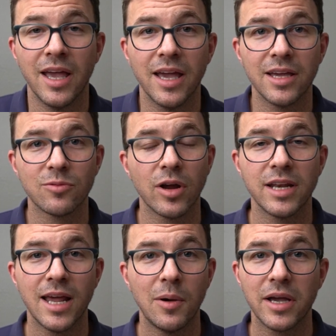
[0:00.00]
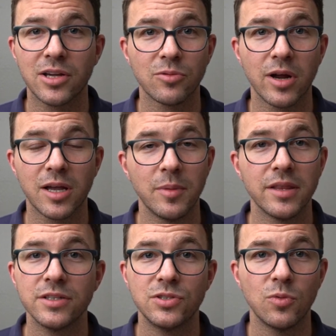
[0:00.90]
Hey, right now I could
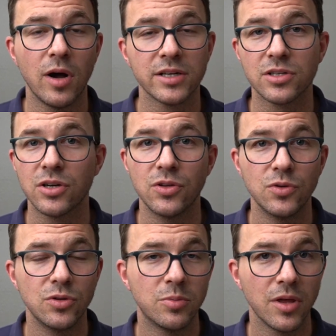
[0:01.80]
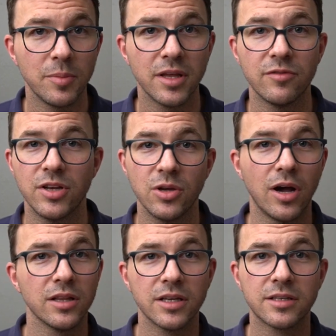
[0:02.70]
recommend that you watch our YouTube thumbnail video.
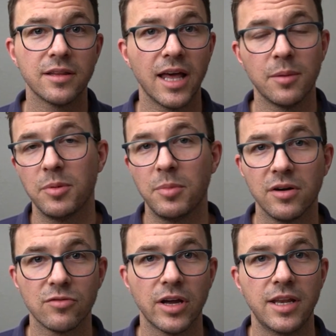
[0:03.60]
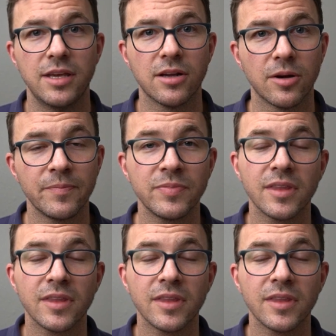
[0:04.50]
I'll link to that up above right here